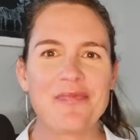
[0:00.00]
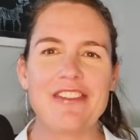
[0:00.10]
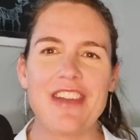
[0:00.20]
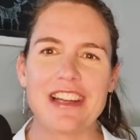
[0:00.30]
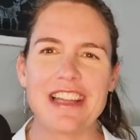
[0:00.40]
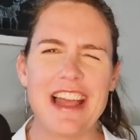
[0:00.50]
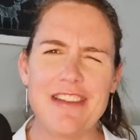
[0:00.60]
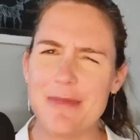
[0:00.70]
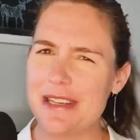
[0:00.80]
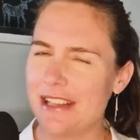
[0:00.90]
In fact, I
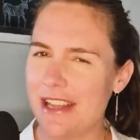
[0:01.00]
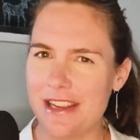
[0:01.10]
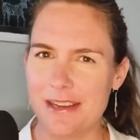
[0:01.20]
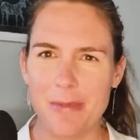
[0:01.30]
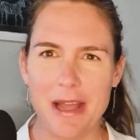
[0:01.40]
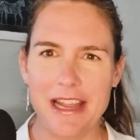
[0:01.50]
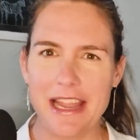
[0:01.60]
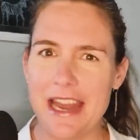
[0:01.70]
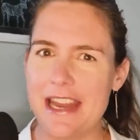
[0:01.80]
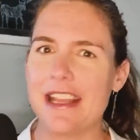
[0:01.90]
have been delaying
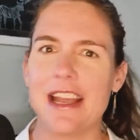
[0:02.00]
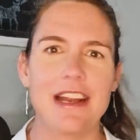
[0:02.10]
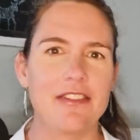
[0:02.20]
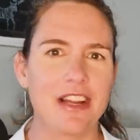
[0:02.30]
buying any kind